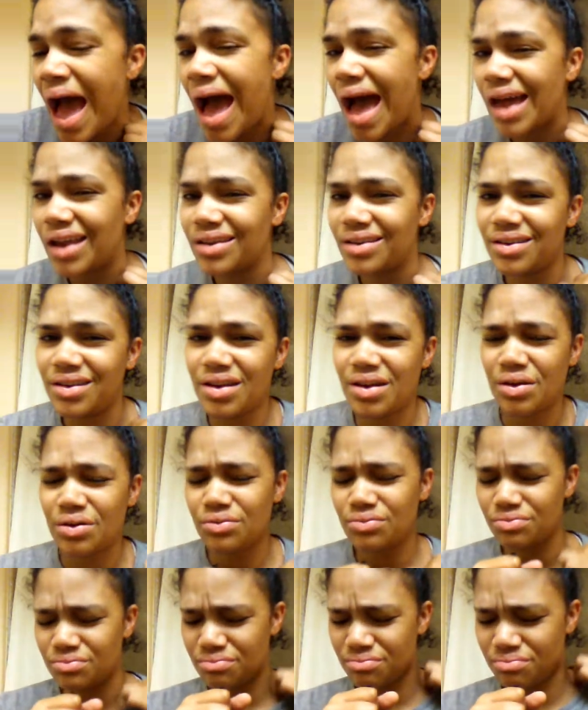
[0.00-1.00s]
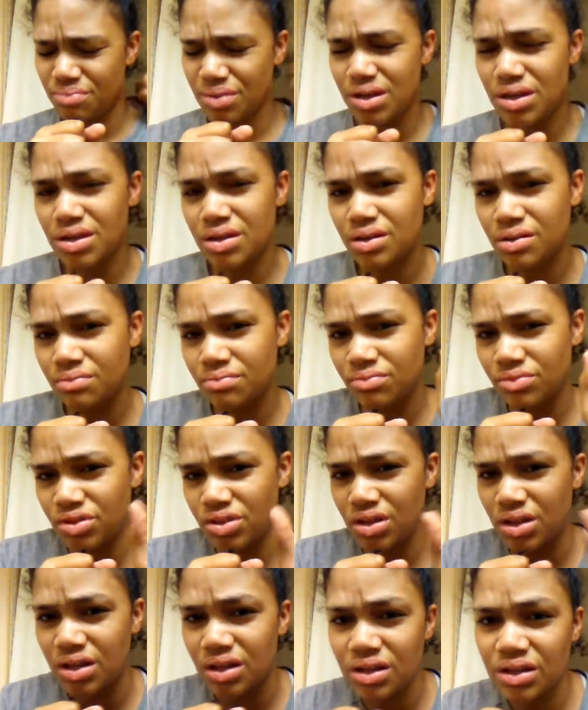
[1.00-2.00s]
I don't beat them,
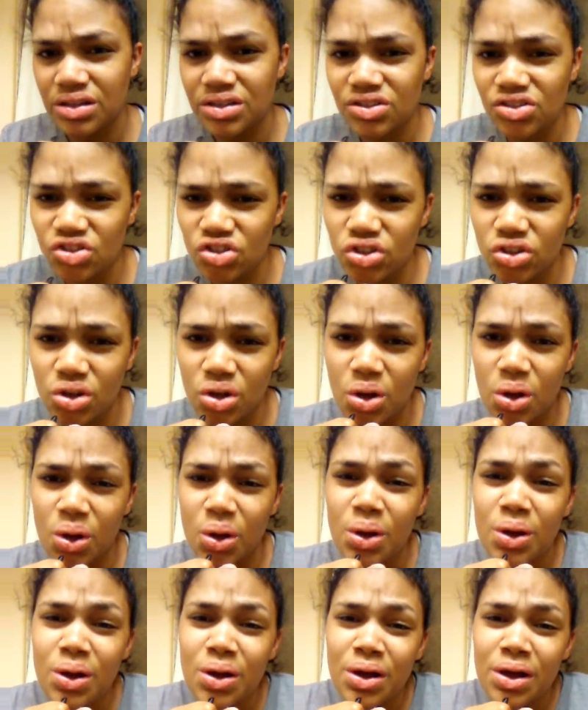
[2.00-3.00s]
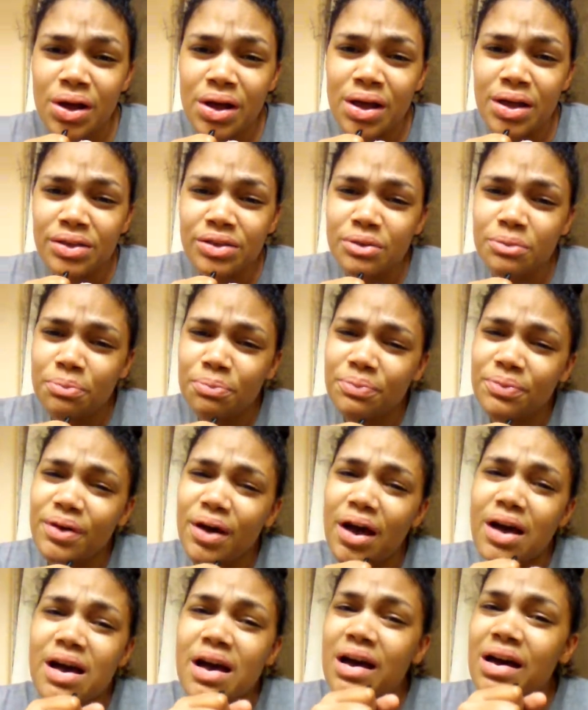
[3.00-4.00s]
just join the
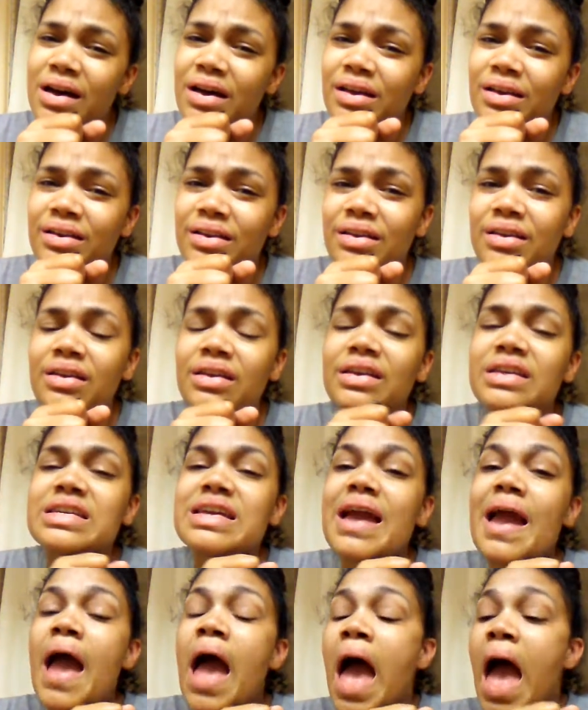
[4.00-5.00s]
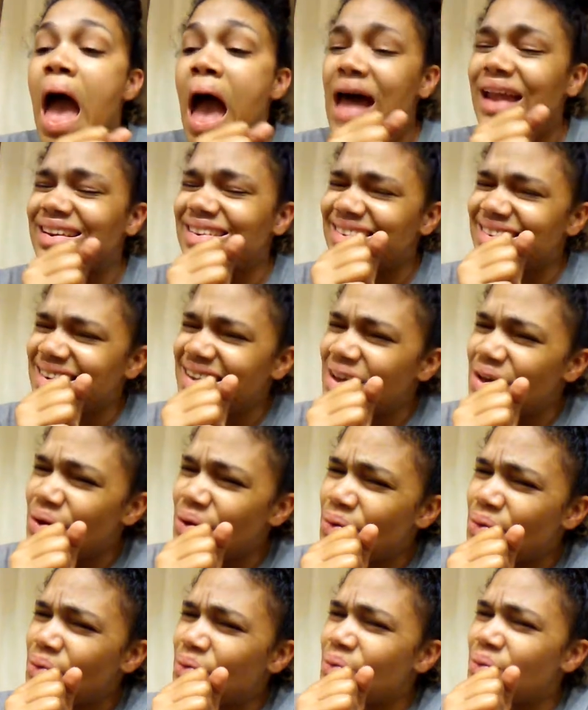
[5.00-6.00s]
party. I
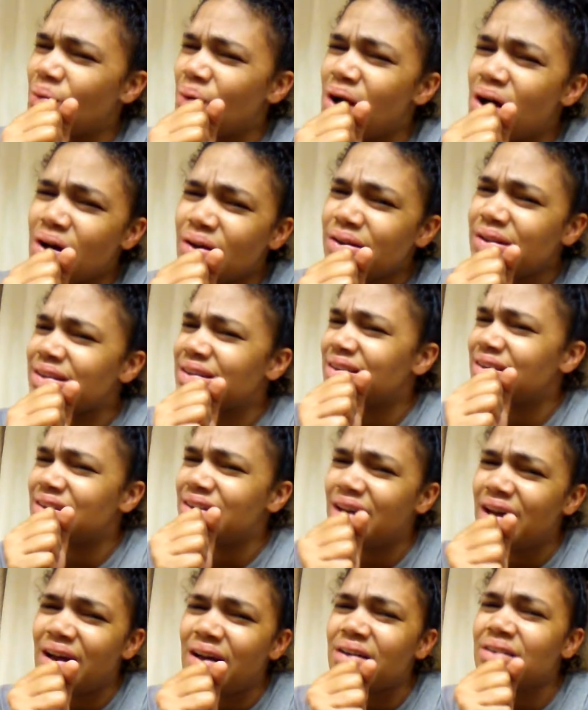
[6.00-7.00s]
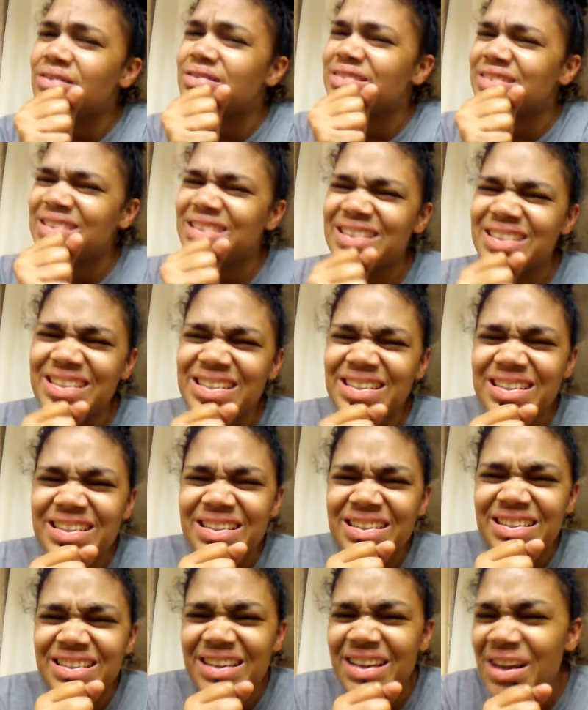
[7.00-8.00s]
don't wanna, don't
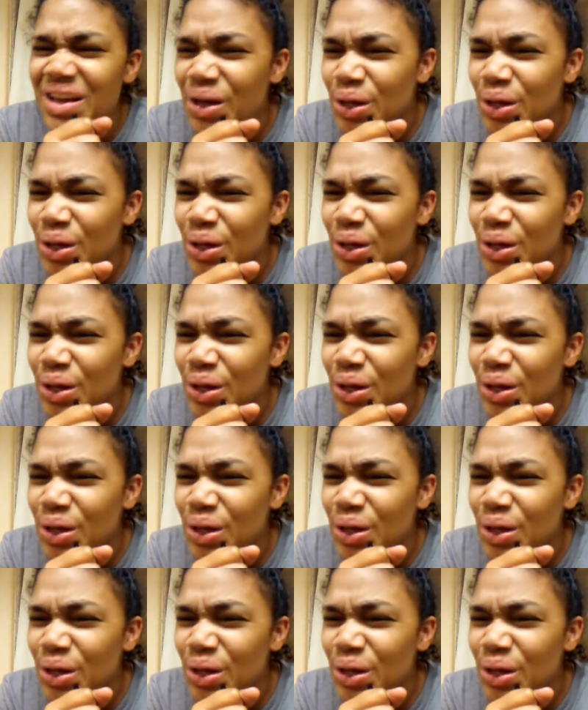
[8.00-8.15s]
need